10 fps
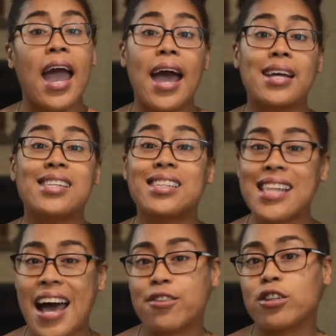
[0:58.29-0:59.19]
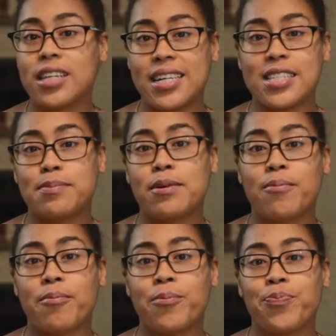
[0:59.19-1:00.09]
and a lateral lisp.
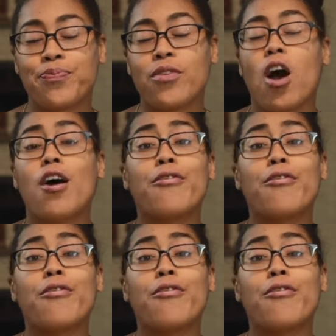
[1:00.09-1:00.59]
A